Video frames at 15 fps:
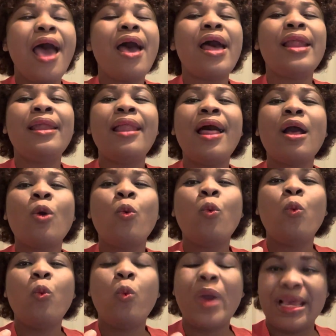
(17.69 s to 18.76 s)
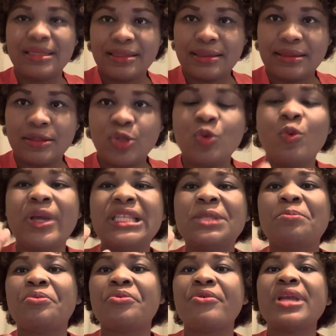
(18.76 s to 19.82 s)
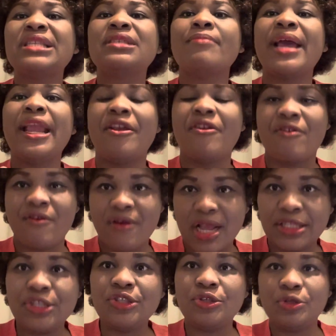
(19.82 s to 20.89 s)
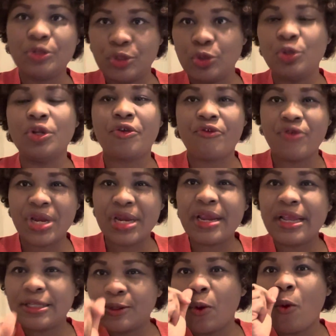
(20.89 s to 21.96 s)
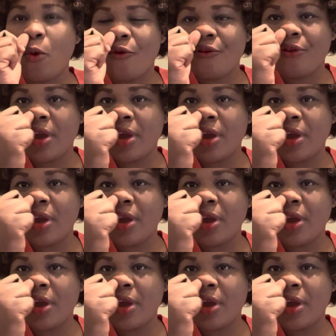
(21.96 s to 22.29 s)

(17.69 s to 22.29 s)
I lack words to express my gratitude to the creator of